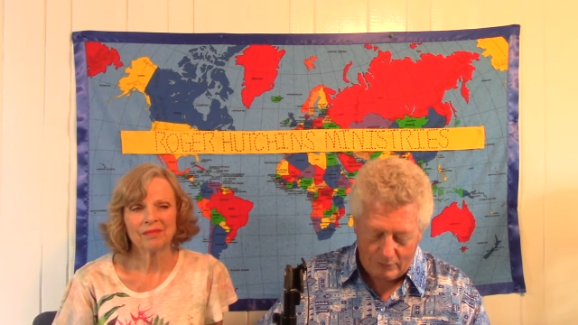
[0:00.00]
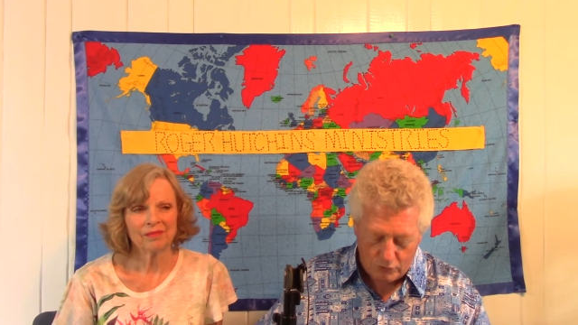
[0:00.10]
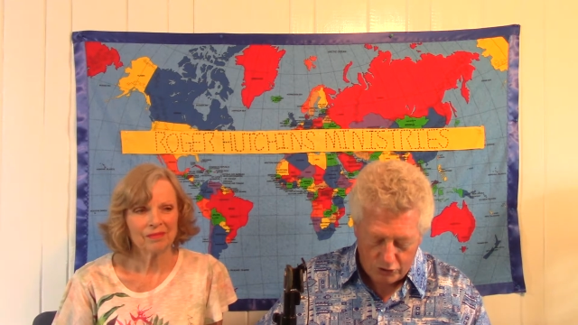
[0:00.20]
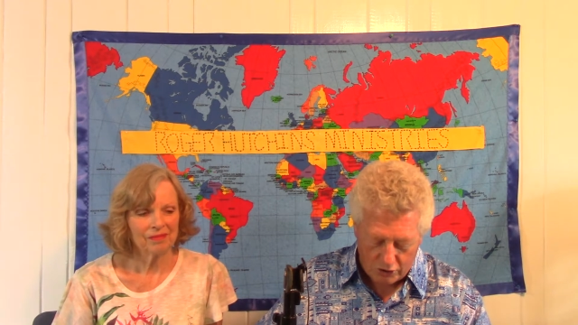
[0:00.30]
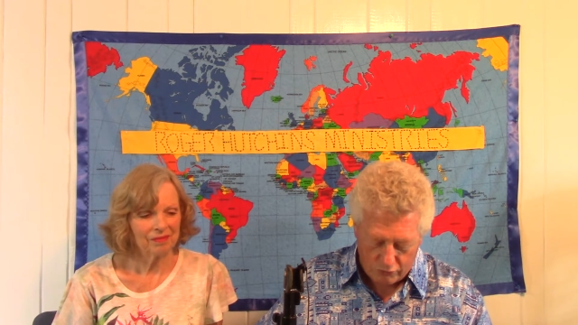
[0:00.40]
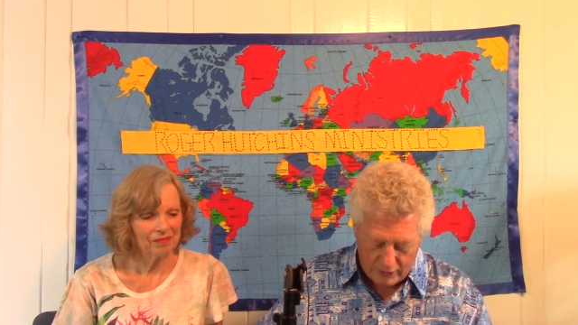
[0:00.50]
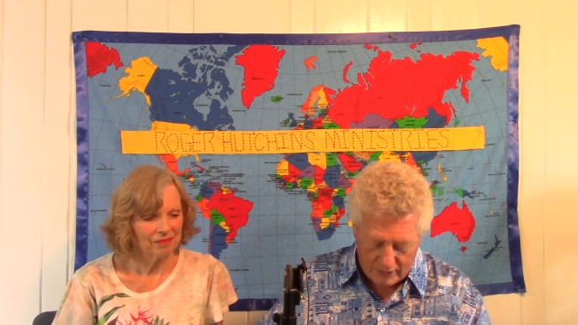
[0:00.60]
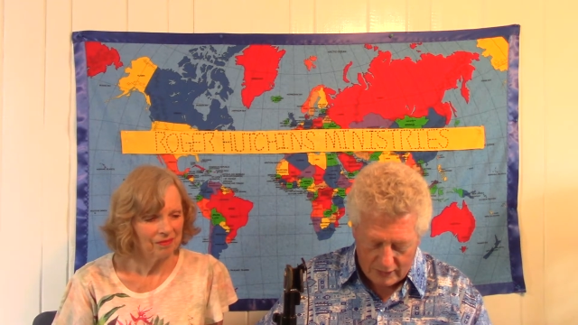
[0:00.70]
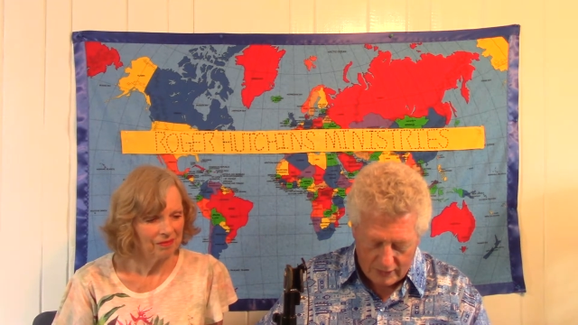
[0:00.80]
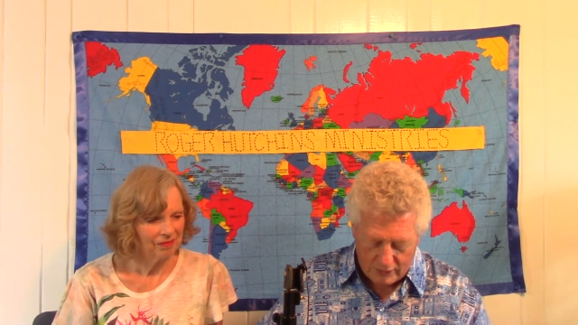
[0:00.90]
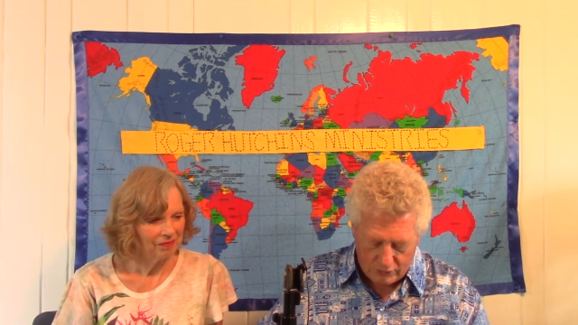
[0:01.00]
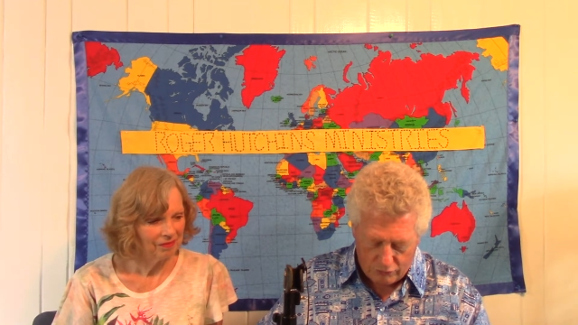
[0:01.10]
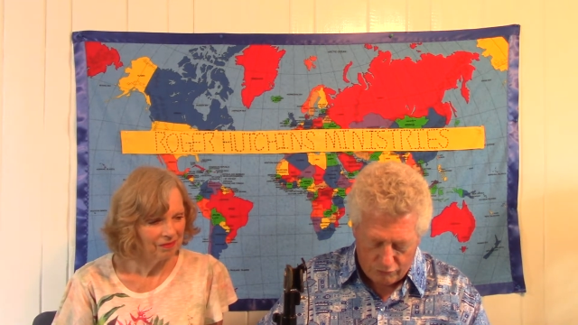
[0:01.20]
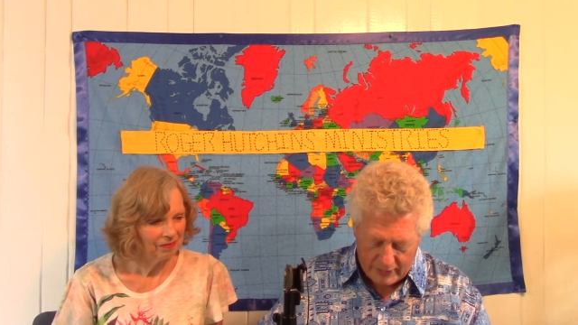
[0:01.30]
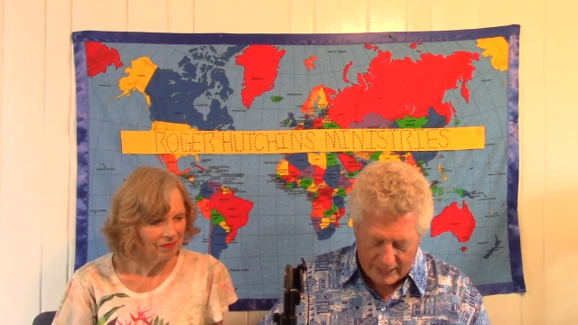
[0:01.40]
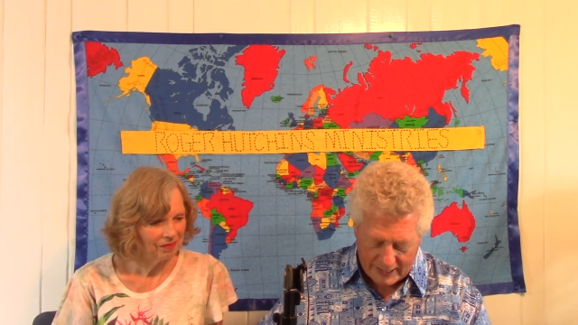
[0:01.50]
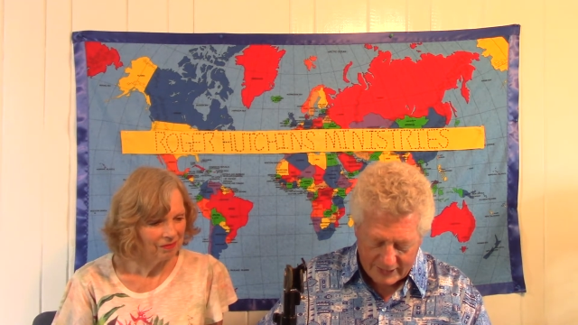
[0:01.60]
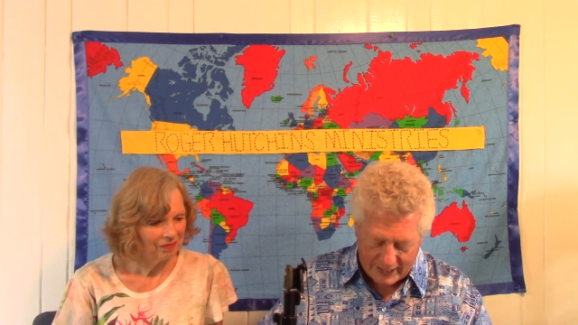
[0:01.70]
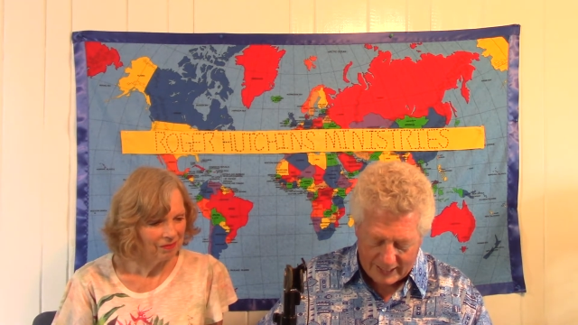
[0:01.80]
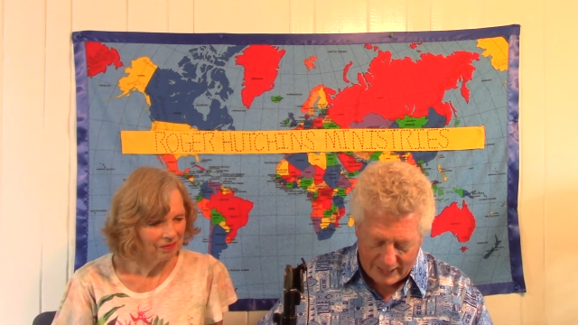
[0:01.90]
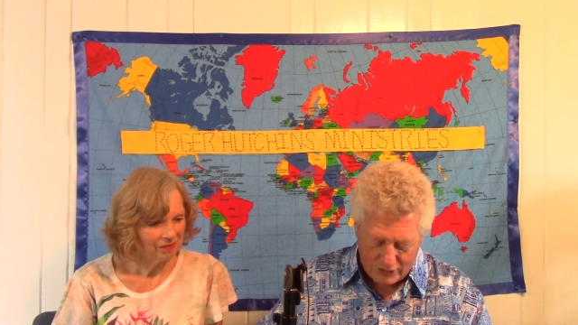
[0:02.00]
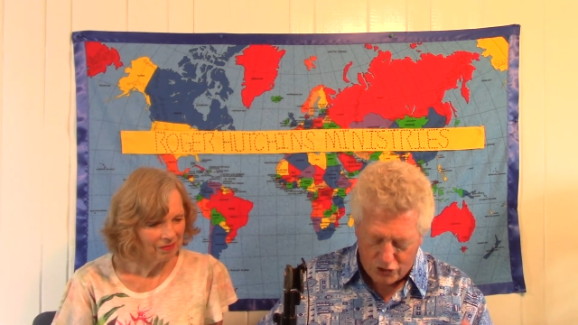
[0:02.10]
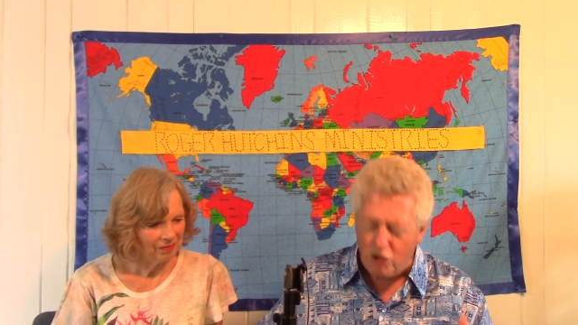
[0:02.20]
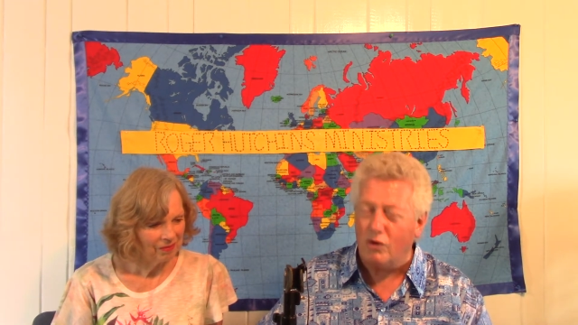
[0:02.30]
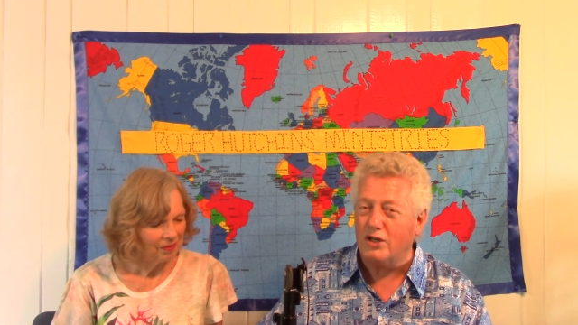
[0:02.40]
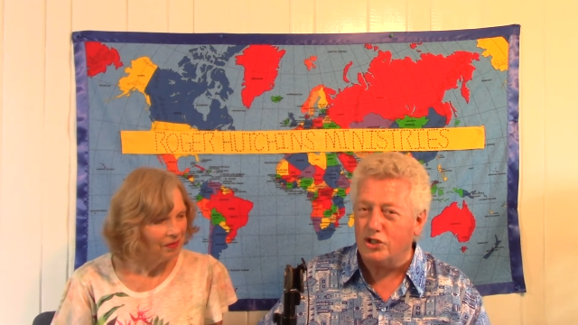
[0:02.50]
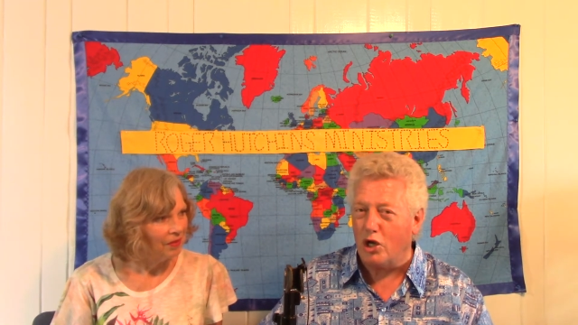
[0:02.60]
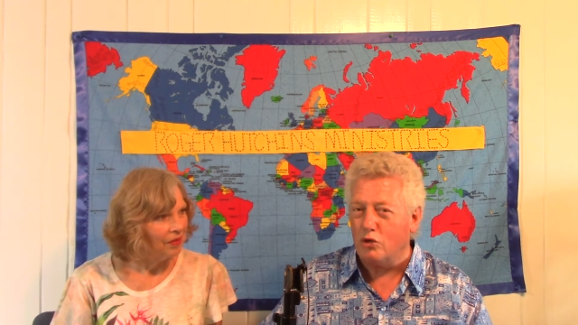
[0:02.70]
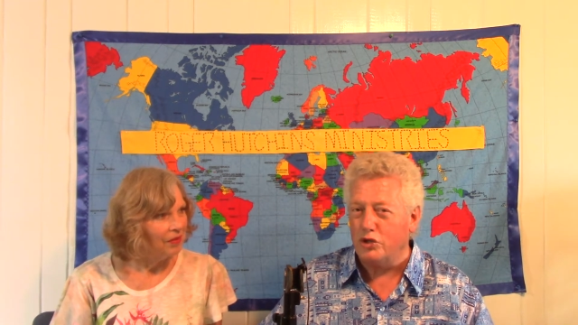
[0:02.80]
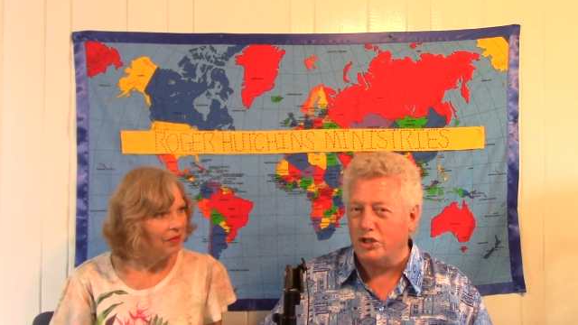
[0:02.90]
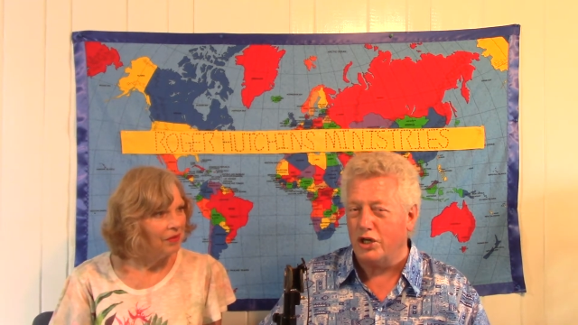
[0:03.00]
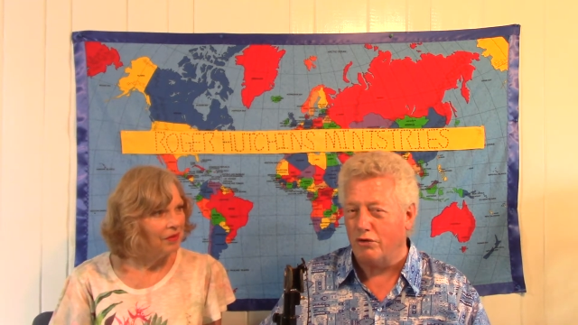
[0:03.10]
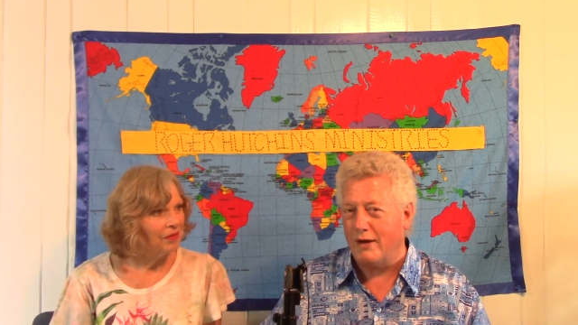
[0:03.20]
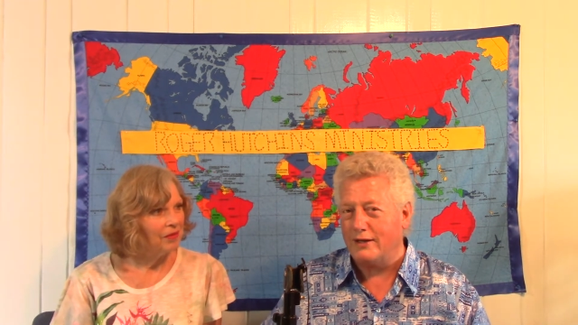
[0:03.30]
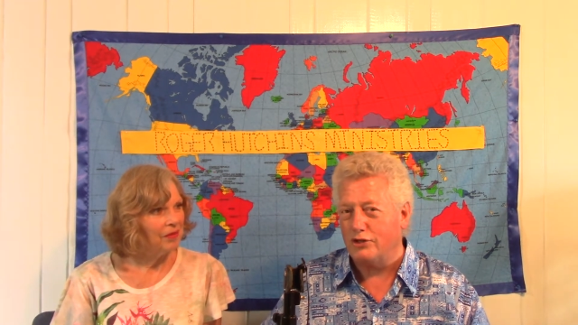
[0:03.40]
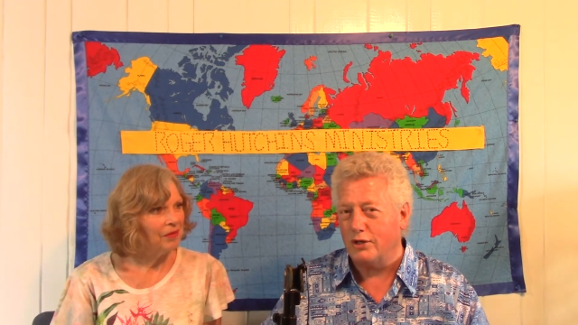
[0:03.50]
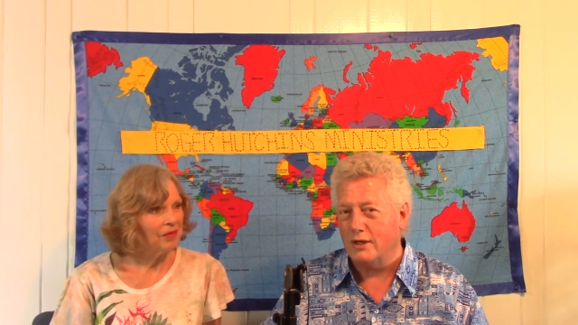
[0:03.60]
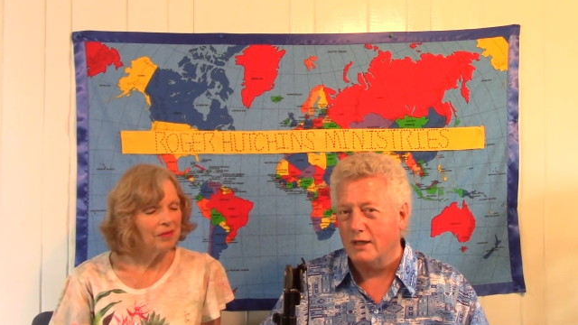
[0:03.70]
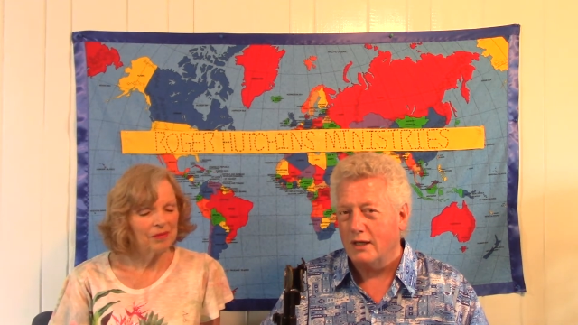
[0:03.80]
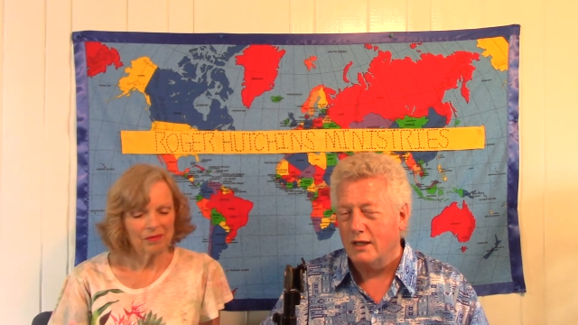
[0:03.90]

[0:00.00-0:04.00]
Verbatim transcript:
Speaker 1: I want you to re- realize that you're a chosen generation.